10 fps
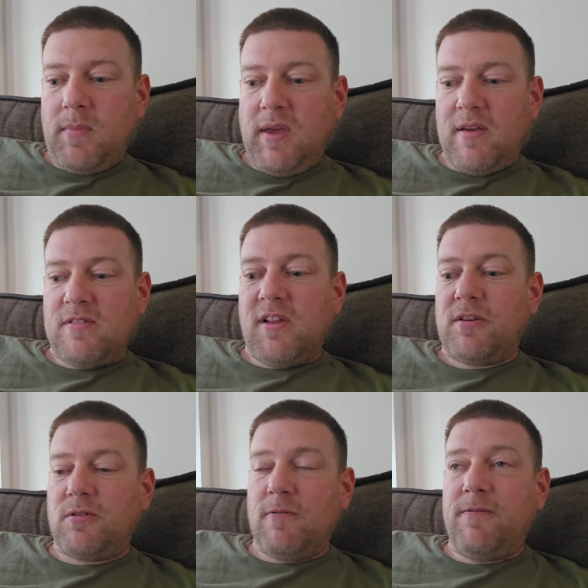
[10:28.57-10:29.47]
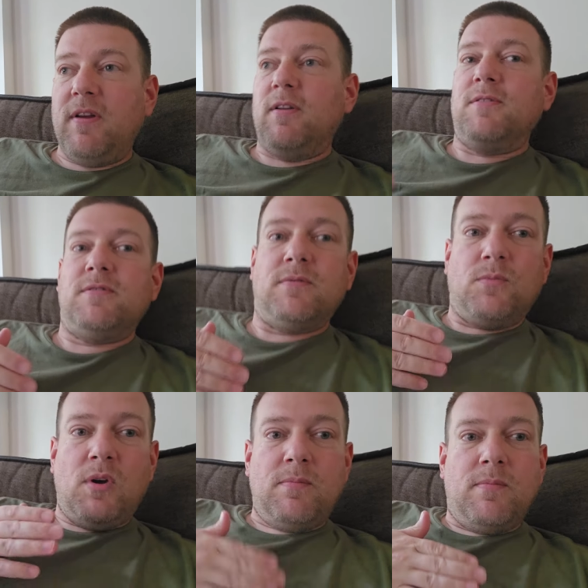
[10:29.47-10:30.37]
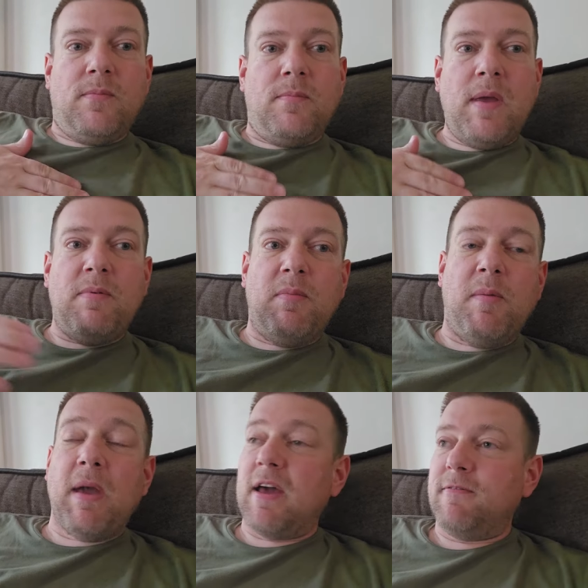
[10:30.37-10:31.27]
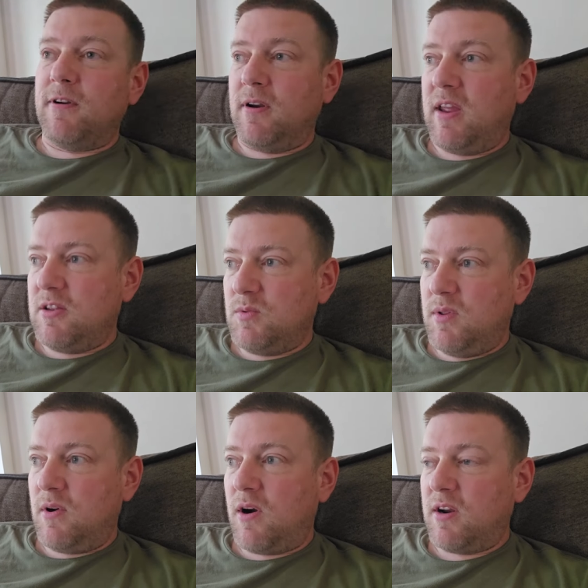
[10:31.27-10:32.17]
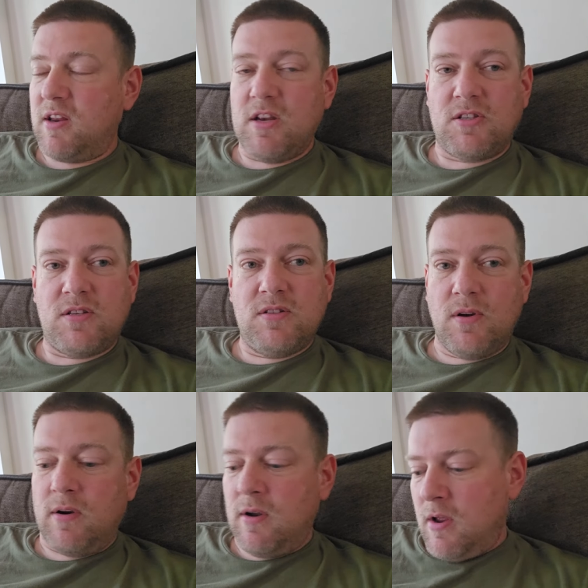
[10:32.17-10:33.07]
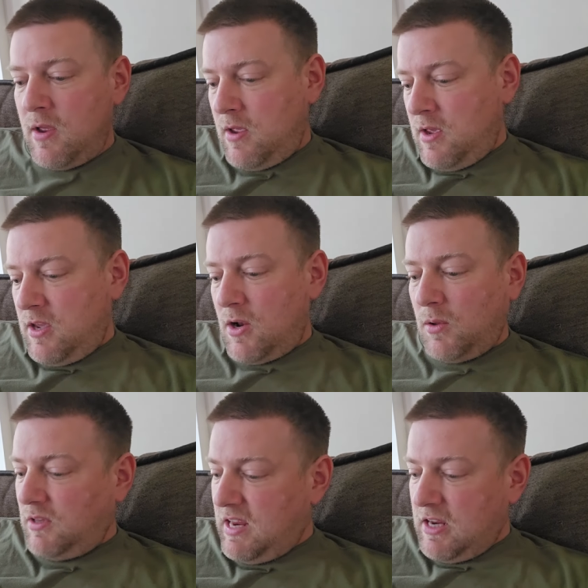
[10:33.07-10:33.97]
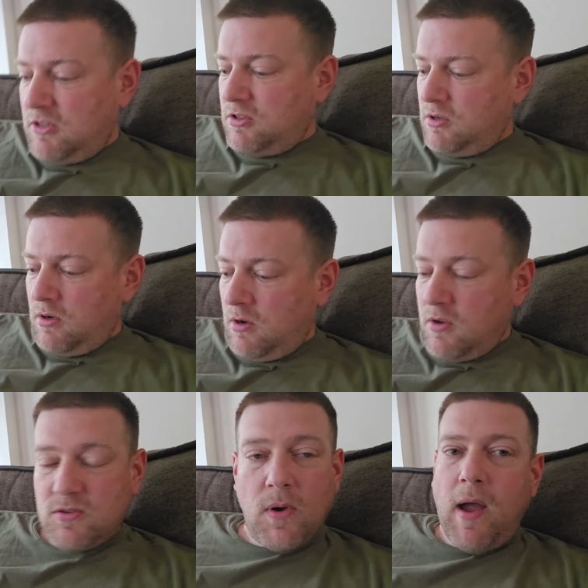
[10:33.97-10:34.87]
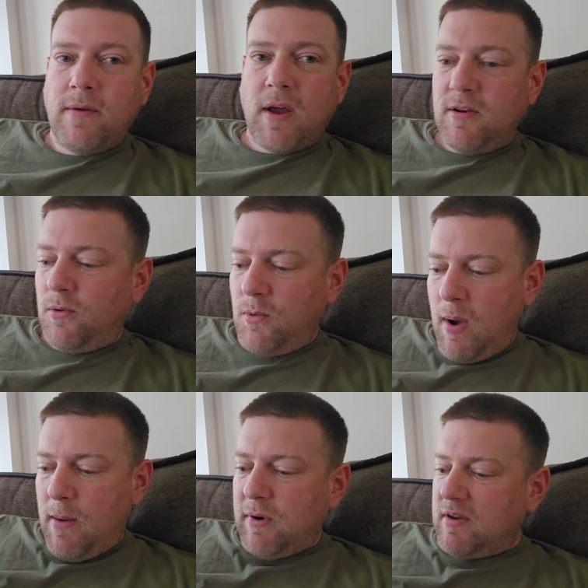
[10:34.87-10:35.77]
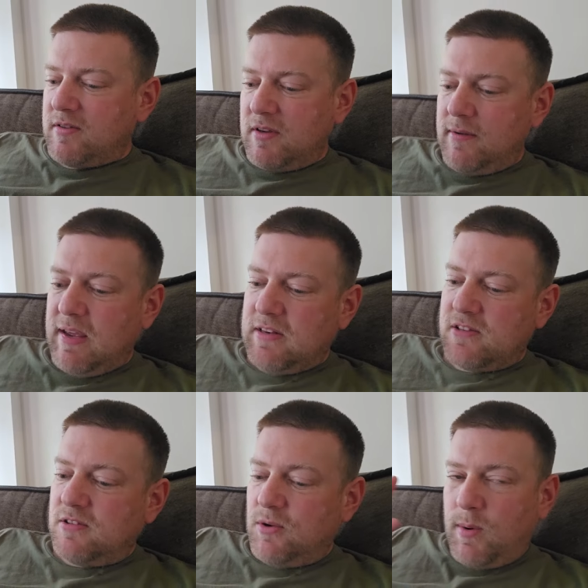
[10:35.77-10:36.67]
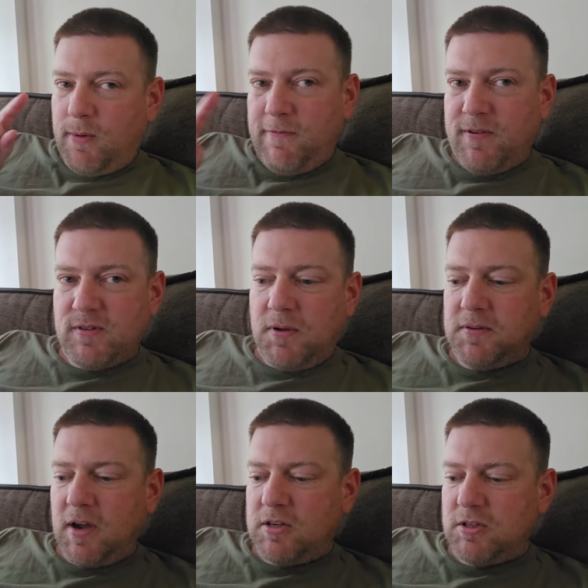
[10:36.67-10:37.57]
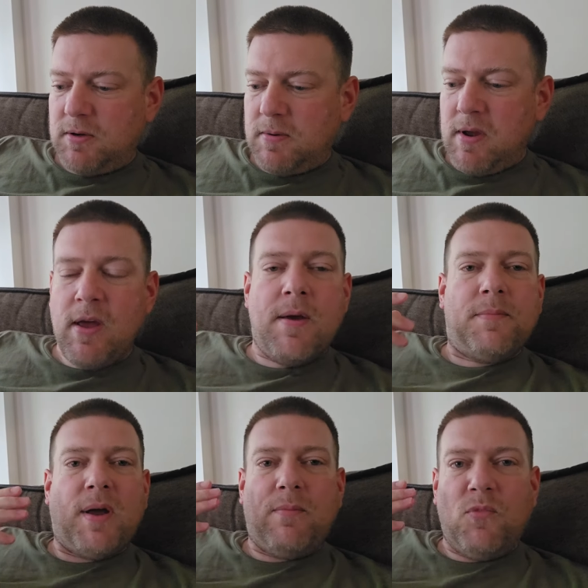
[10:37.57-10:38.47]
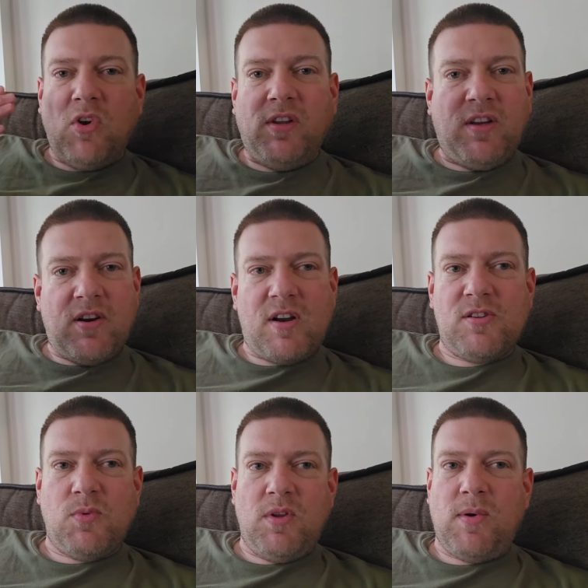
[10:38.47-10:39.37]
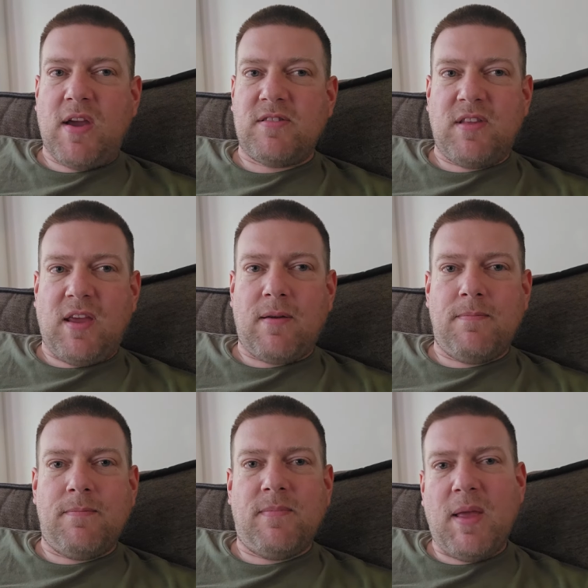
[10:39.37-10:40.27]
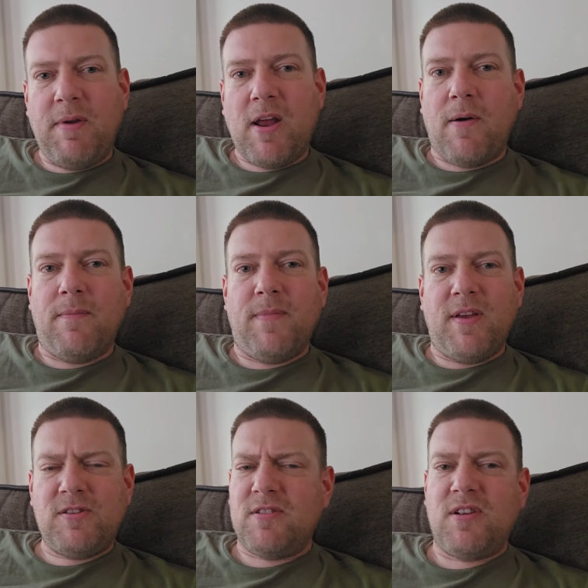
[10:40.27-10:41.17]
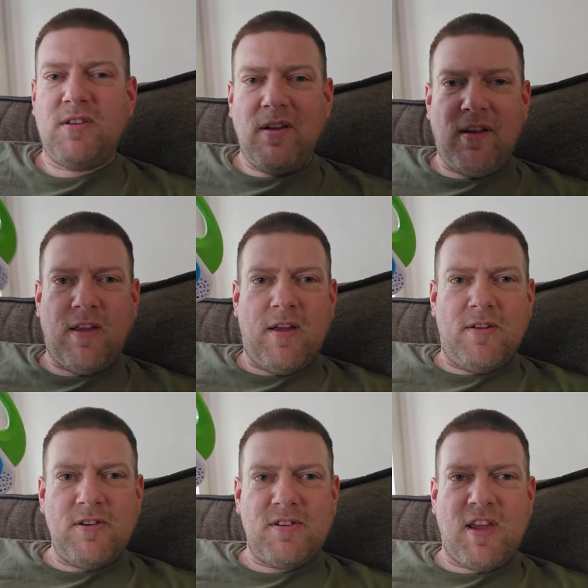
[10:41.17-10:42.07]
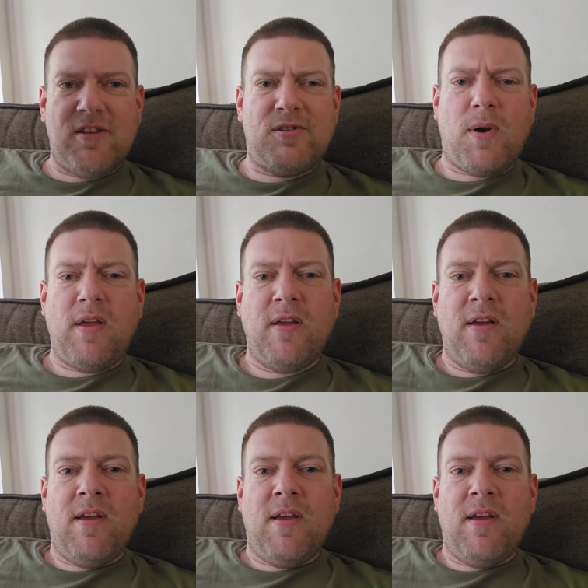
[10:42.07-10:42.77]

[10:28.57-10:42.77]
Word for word: because electrical fields would maybe be bad for kids with heart conditions or you know leakage. So I I don't know how it does it. It doesn't do it with physical touch, but I'm really curious what you guys think. Let me know. It's just a just a kid's toy,